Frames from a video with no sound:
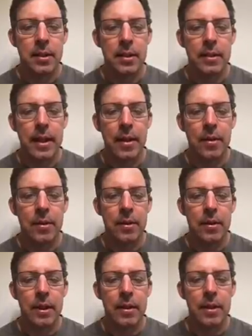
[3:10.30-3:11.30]
down
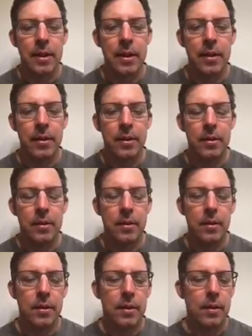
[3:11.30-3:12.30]
into here,
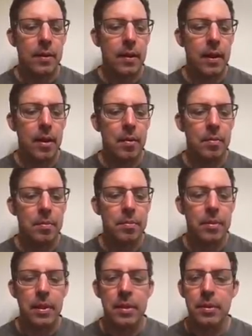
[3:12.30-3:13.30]
um,
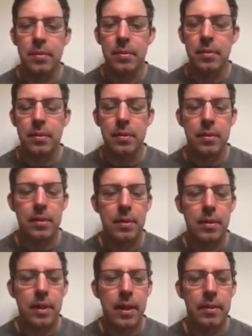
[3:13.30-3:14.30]
but
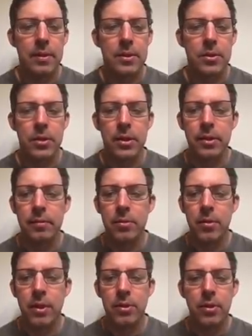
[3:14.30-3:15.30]
kind of the story of
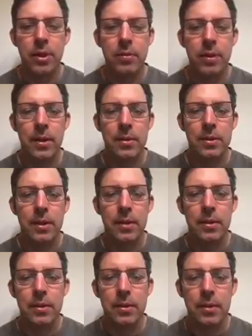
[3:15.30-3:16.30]
twenty twenty-one is that
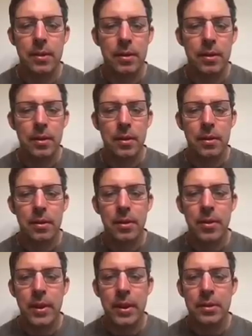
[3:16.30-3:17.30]

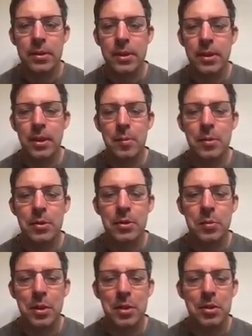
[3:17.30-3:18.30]
you end up seeing almost
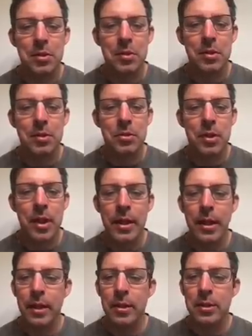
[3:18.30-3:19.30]
as much dozer line
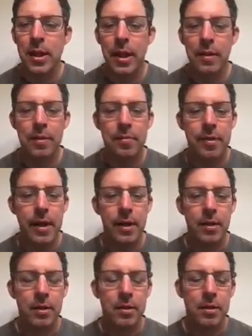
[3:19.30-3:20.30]
inside of the
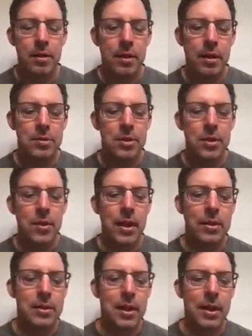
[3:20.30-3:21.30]
fire as you do
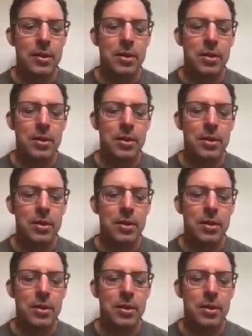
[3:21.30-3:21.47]
outside,